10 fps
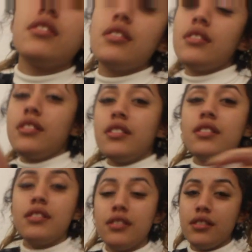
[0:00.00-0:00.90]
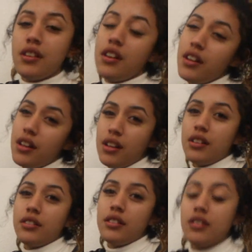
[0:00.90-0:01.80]
Yeah, Caitlin,
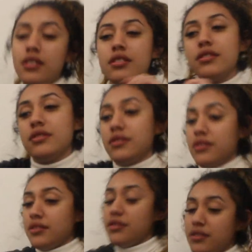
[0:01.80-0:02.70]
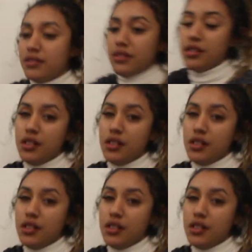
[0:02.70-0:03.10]
wipe the screen.